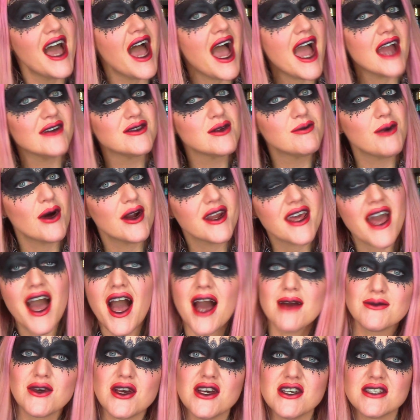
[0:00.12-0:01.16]
Hi everybody,
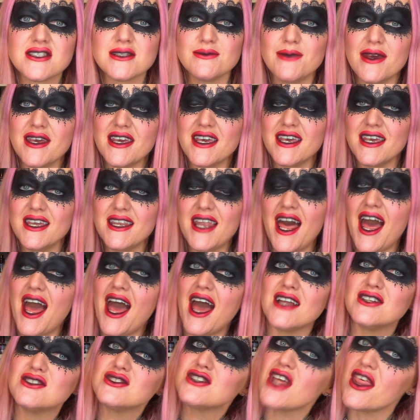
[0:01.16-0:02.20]
I'm Kirsty Meakin
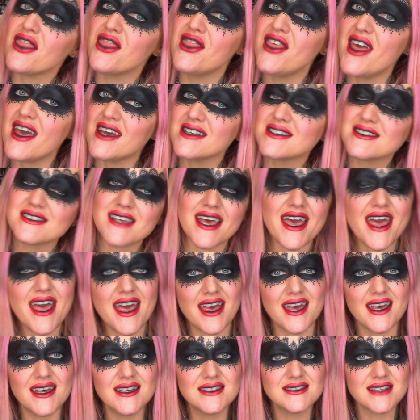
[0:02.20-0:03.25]
and this
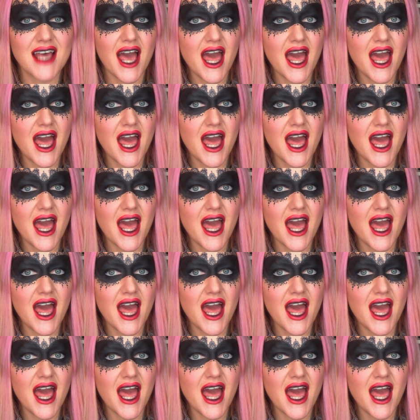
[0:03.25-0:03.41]
is